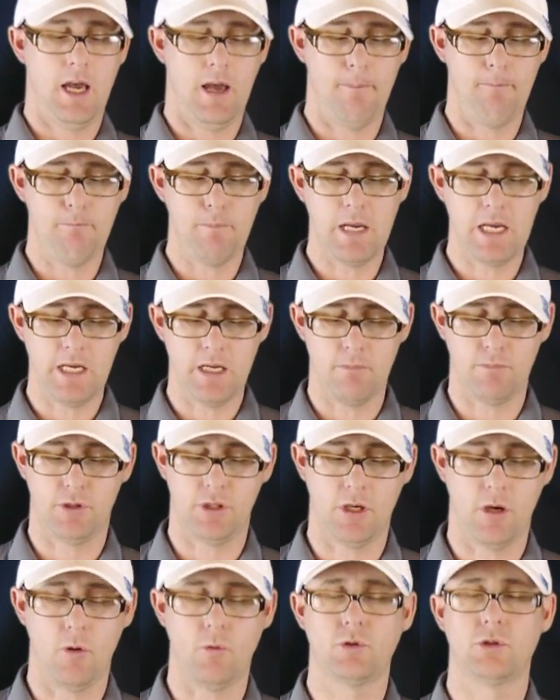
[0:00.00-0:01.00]
Uh, medium
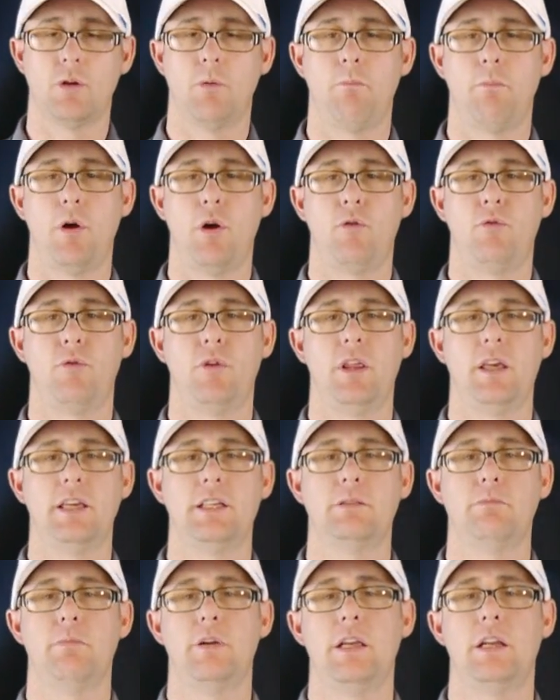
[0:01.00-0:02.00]
soles on both of
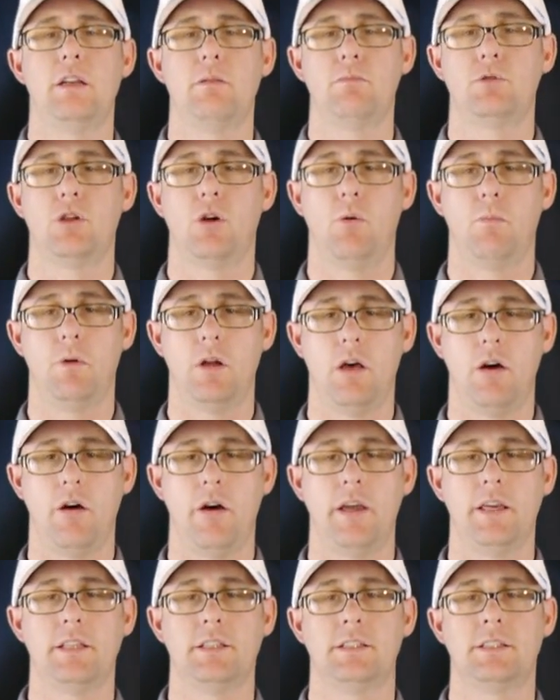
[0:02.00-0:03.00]
these, medium top
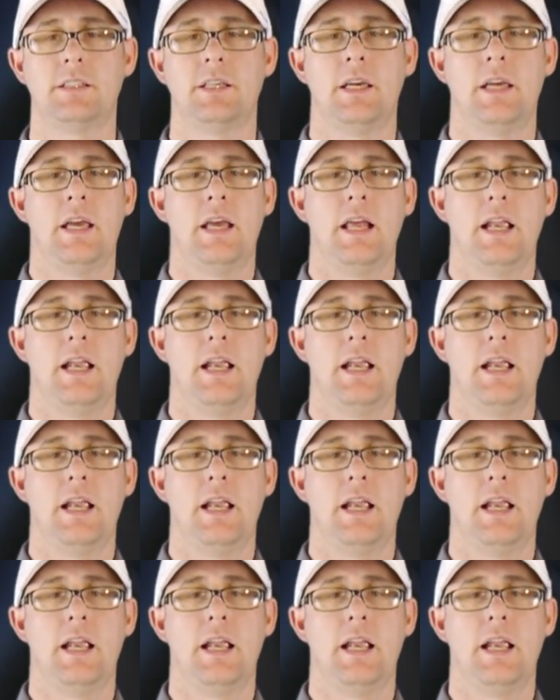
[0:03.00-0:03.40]
lines.